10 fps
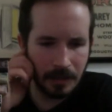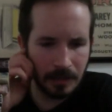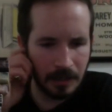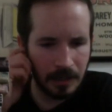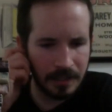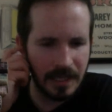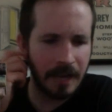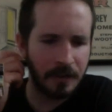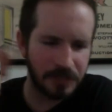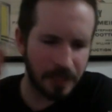
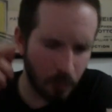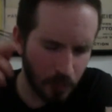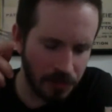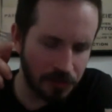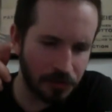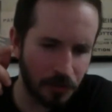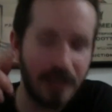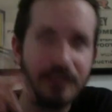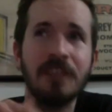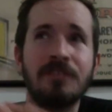There's that origin
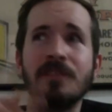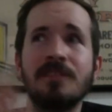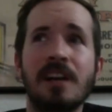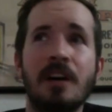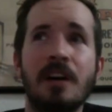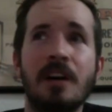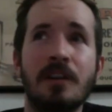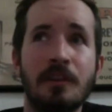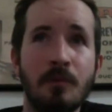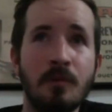story, and then it turns out
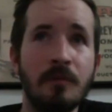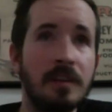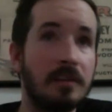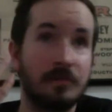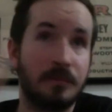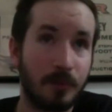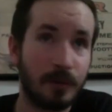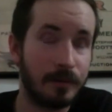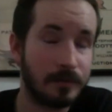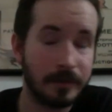in the movie,
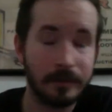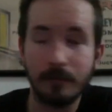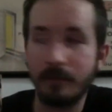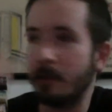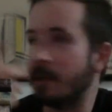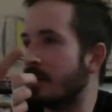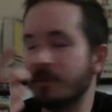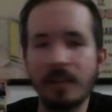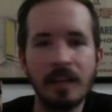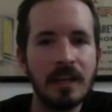spoilers, I don't know if anybody
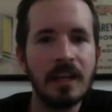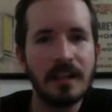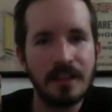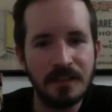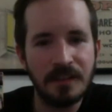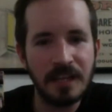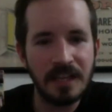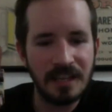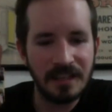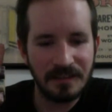cares,
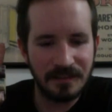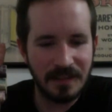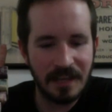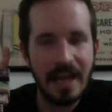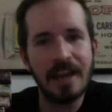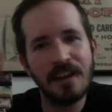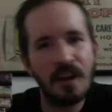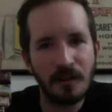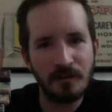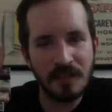the head
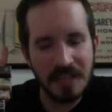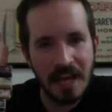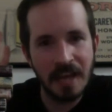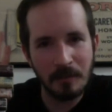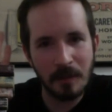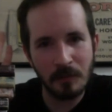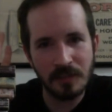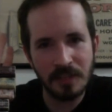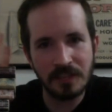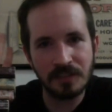of the gang members
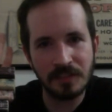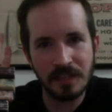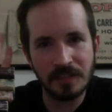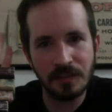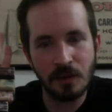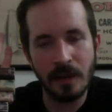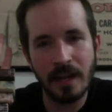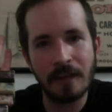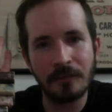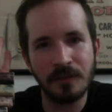that he's going
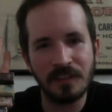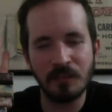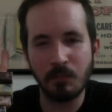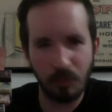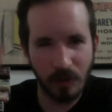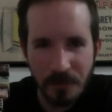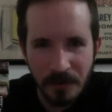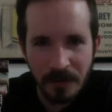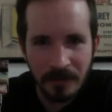after is his brother.